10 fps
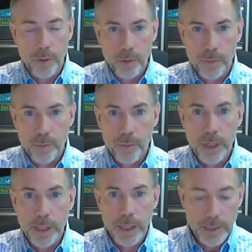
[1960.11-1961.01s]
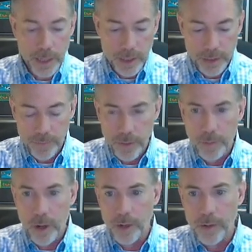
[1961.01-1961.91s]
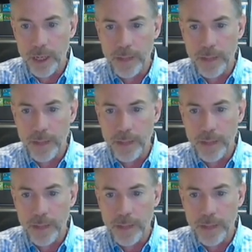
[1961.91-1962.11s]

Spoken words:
really intensively monitoring it.